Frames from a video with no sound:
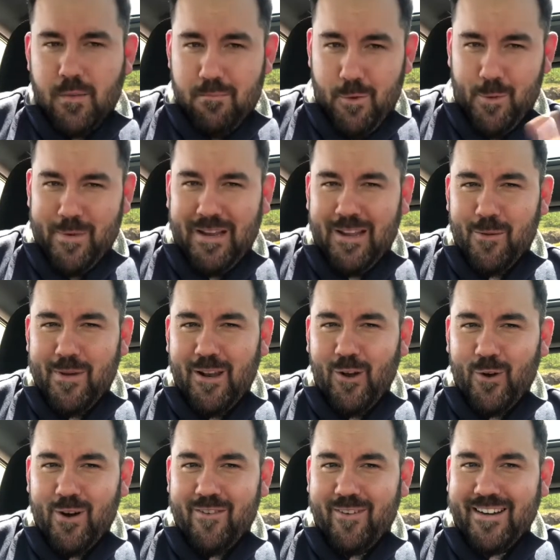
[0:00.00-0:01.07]
Might be a little bit
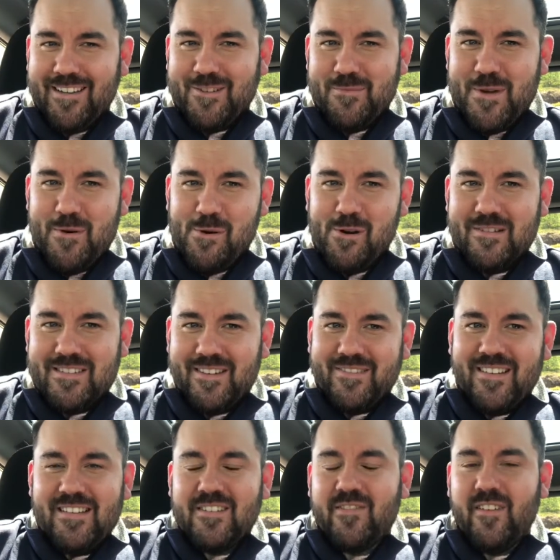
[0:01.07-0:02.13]
longer if I get some new irons
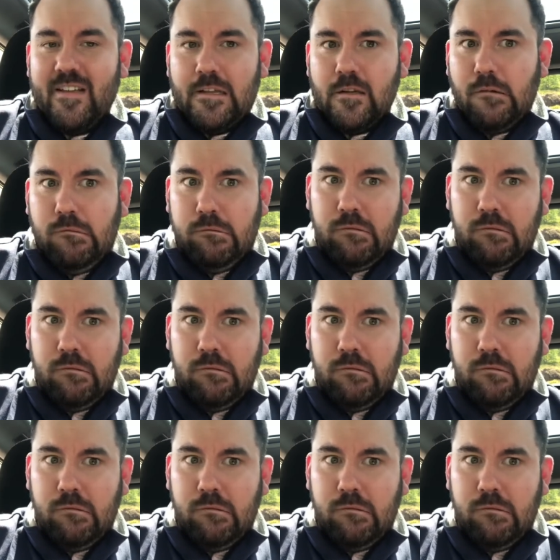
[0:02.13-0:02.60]
after this fitting.